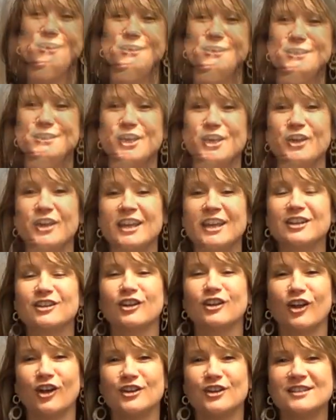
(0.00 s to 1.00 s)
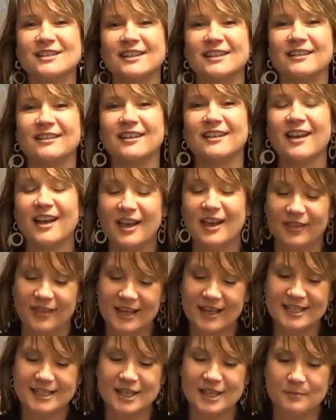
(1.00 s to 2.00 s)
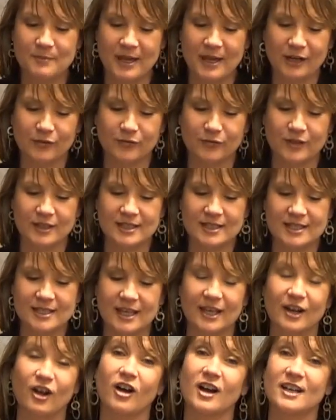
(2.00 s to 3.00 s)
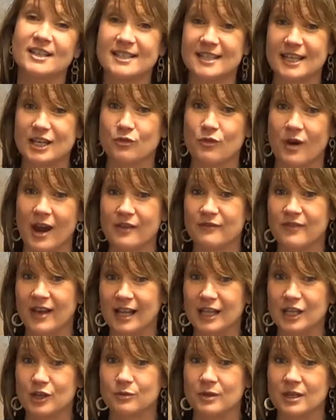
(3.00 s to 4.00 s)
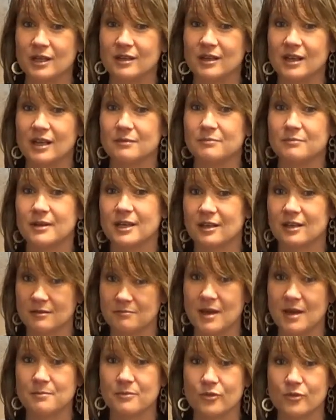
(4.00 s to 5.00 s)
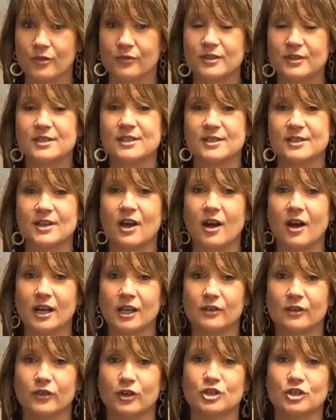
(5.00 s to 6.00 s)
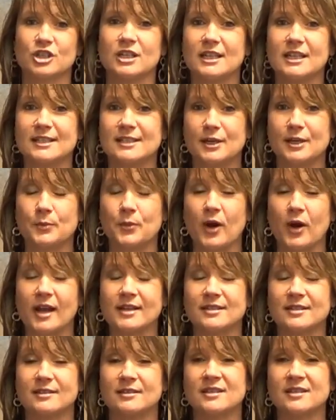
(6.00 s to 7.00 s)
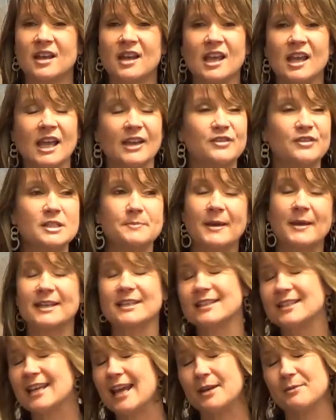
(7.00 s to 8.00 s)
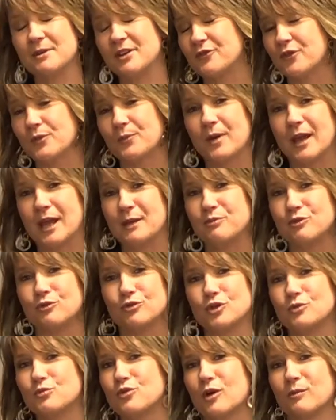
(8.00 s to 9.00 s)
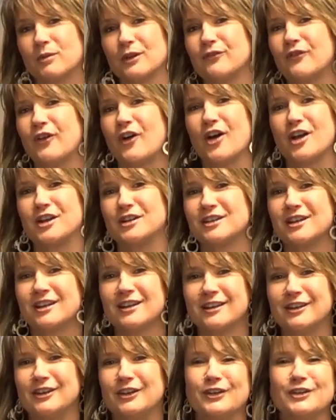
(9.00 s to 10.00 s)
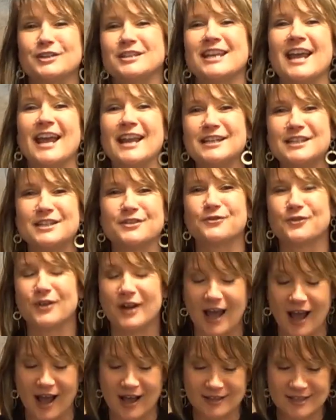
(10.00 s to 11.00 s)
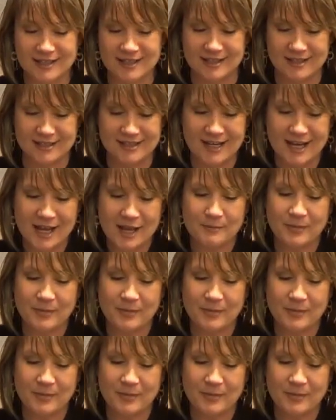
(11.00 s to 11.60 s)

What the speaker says: So in closing, these are the benefits that I see great value in being a member of the Society of Auctioneers and Appraisers. If you speak to 10 different people, you'll probably find 10 different answers.